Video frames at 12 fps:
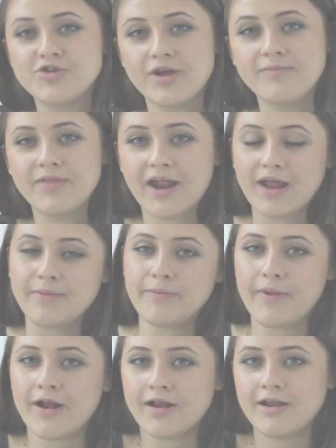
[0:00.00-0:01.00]
dream that I'd be
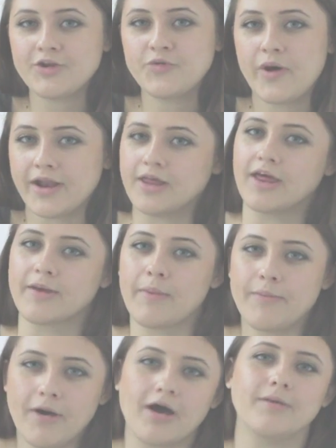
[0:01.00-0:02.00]
married at 20 like
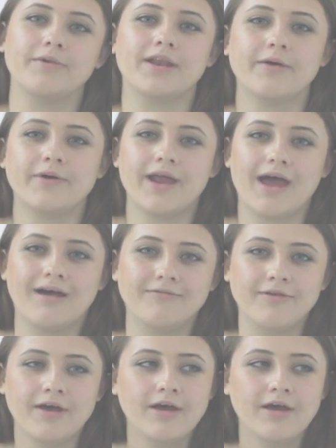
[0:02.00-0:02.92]
my mom, and I would have